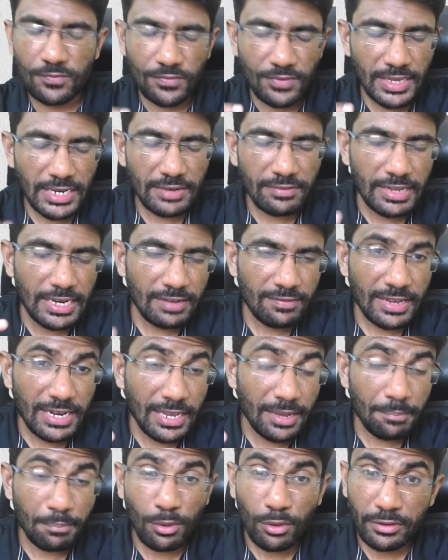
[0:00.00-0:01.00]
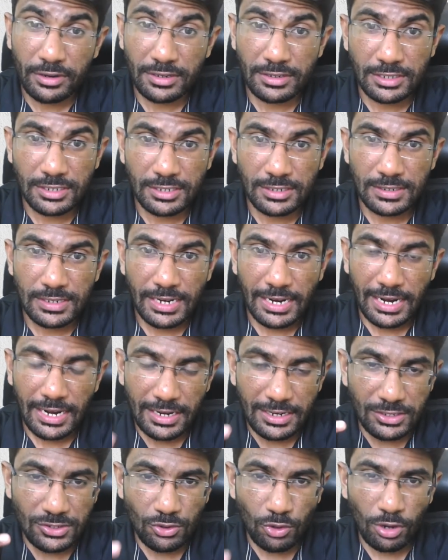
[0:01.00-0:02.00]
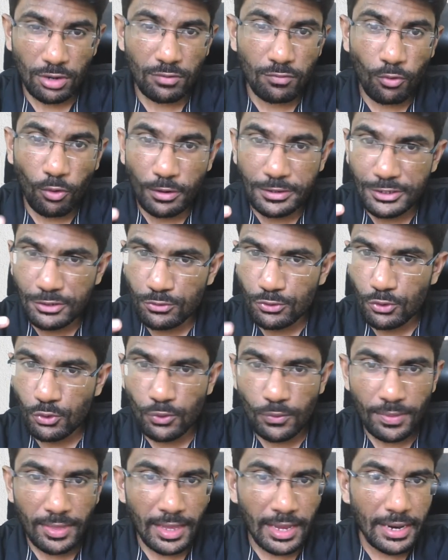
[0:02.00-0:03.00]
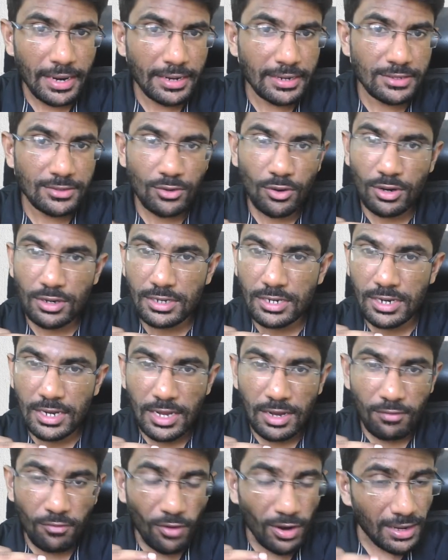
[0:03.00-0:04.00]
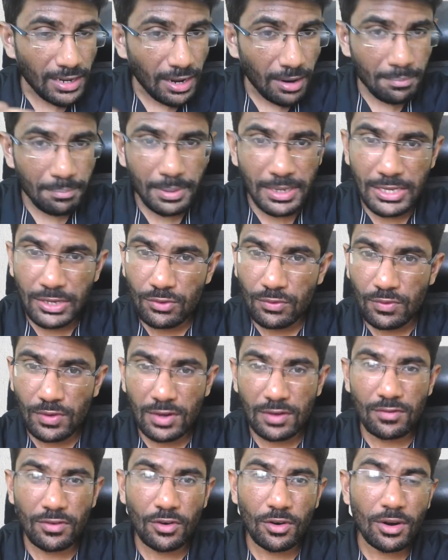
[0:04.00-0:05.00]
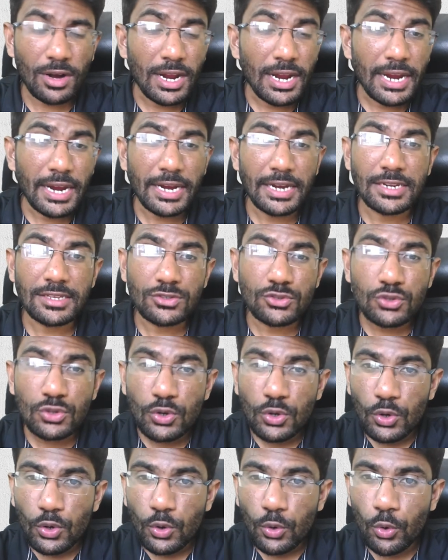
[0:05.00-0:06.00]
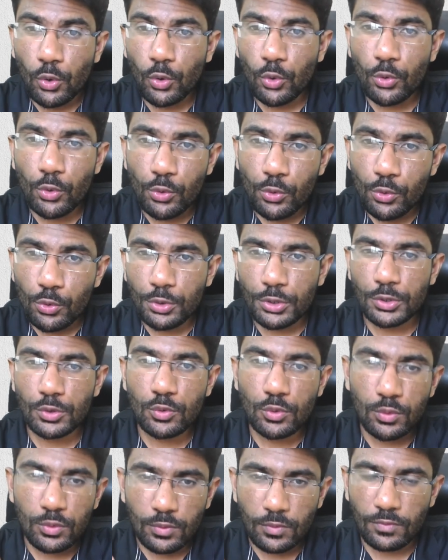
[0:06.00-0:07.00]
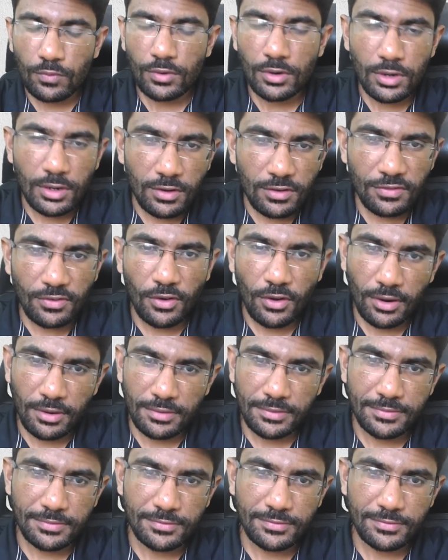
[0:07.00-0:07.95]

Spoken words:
Very, very, very important. It is not what you know, it is not what company you work for, it is who you work for.